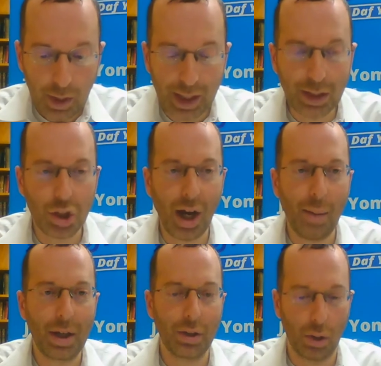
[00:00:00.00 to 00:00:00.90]
Yisha
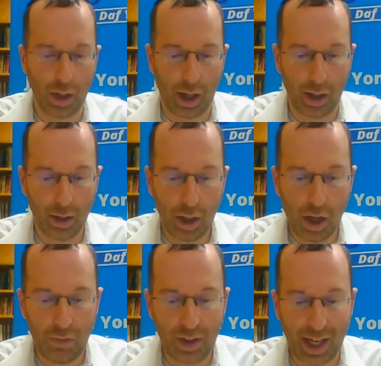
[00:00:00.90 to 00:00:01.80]
b'gdola
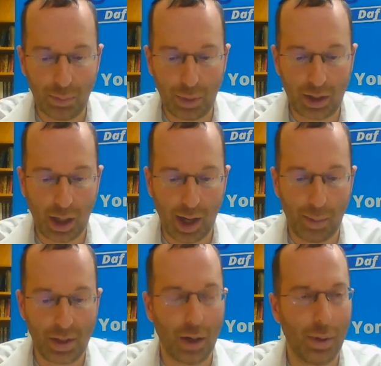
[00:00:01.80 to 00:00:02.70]
v'get b'ktana
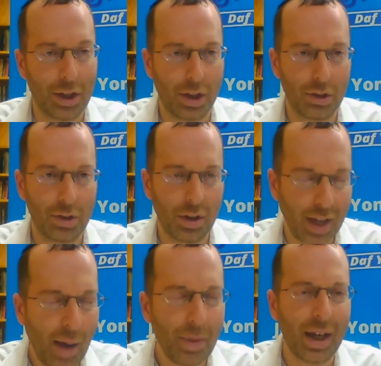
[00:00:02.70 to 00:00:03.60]
mitgareshet. So the
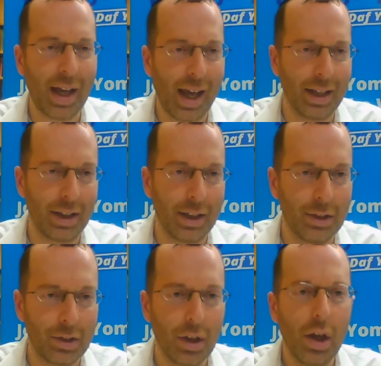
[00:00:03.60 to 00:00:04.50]
topic at hand
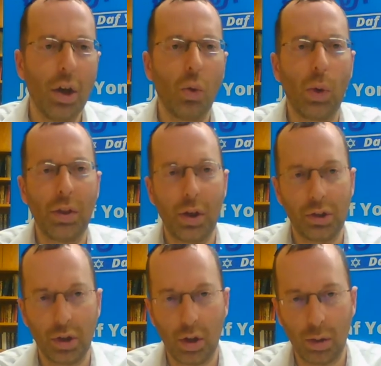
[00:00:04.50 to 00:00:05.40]
is when there's
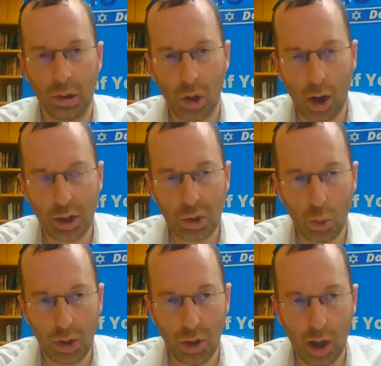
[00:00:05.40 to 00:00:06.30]
a large
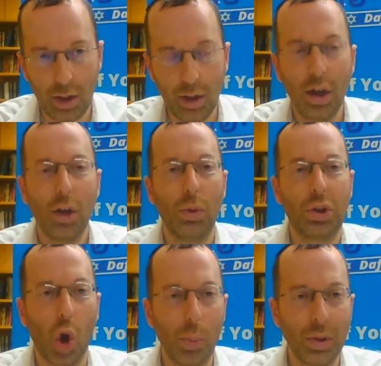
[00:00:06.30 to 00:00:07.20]
courtyard which
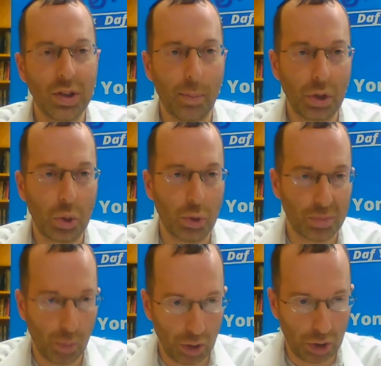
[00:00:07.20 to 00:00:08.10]
opens up into a
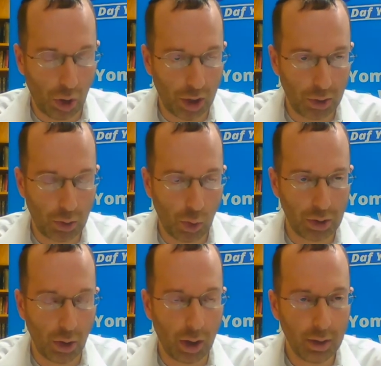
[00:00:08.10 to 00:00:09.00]
smaller
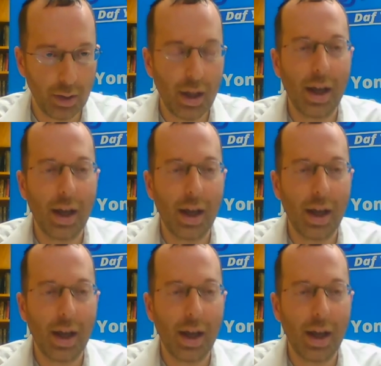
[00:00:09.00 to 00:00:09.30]
courtyard.